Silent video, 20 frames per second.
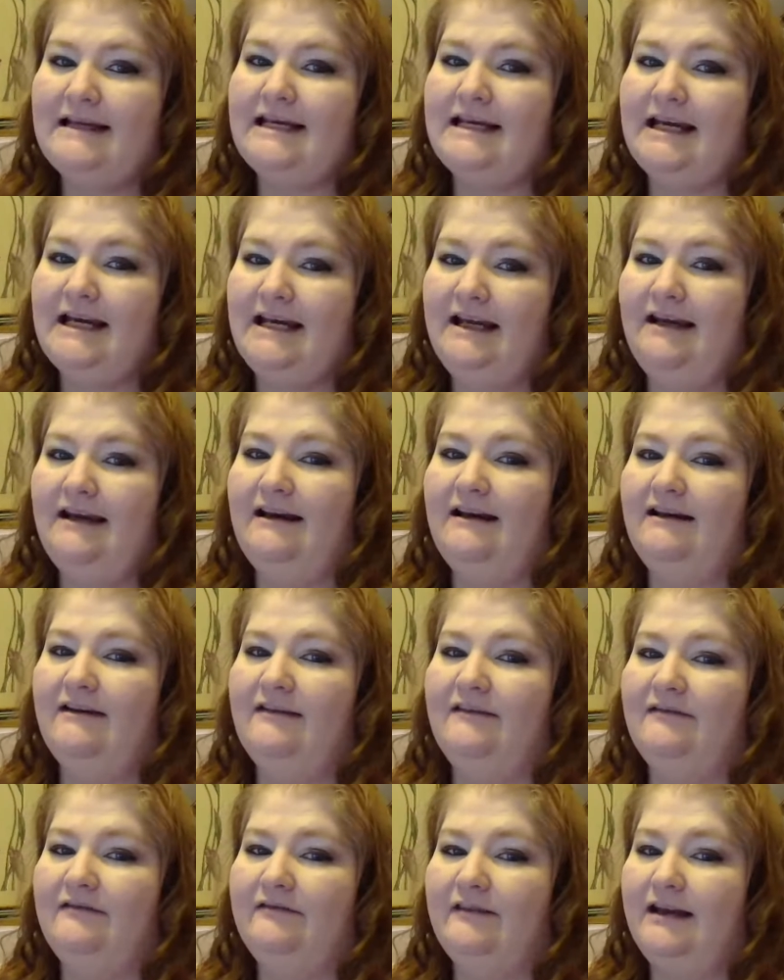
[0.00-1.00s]
And I
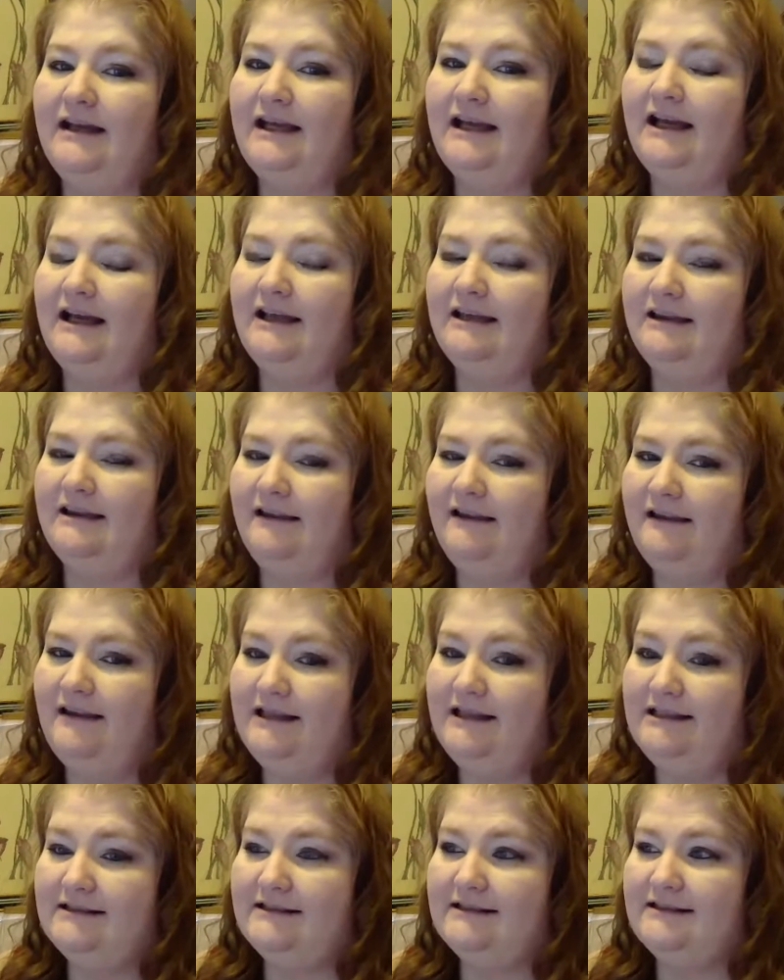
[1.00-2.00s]
have at
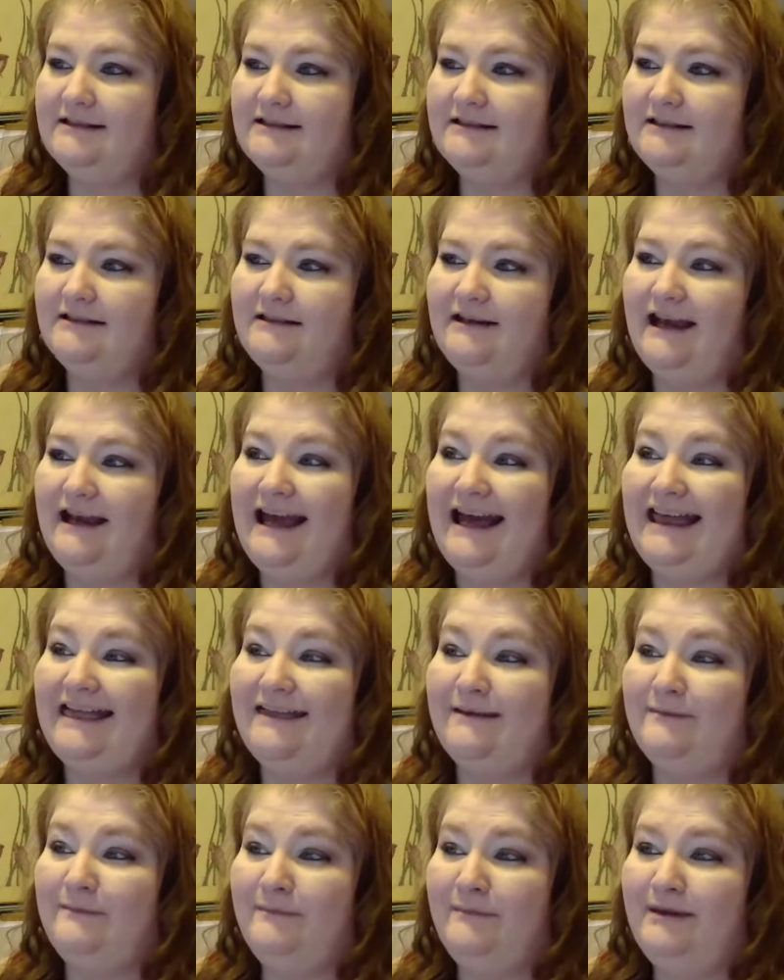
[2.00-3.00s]
least at
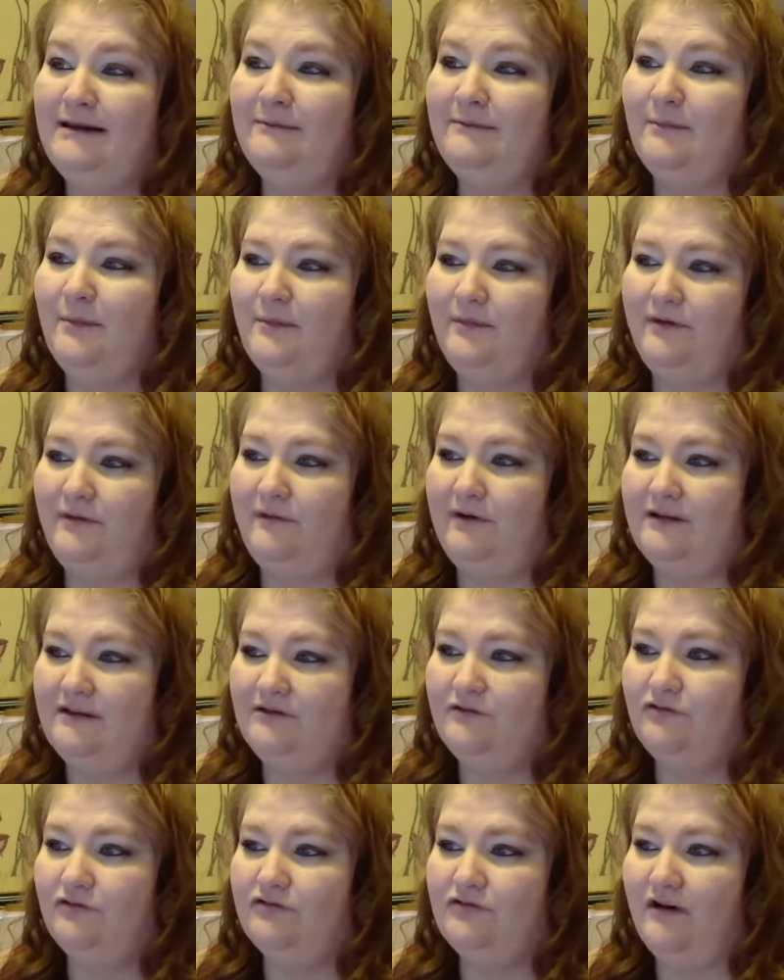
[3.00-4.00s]
the minimum three
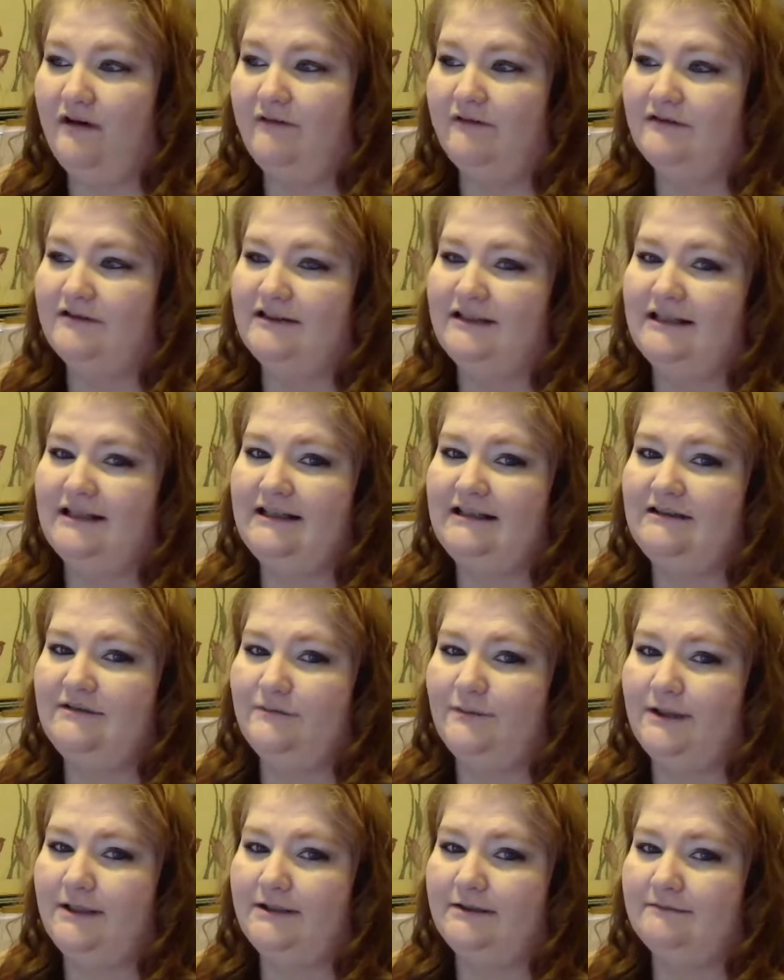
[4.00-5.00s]
screwdrivers in
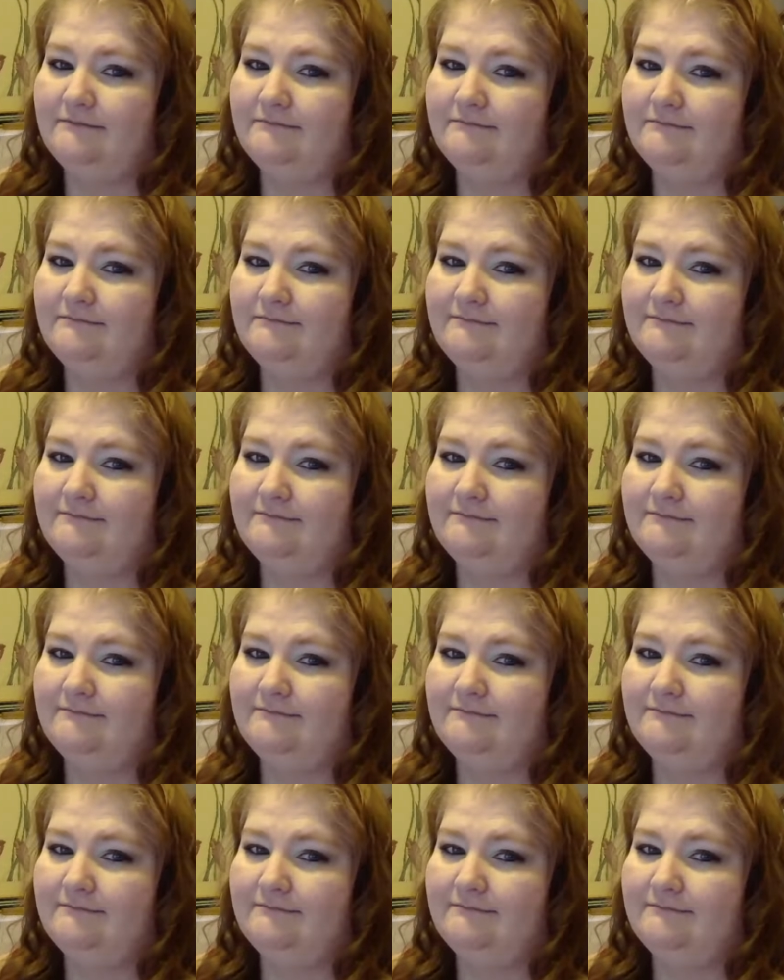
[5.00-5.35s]
each one.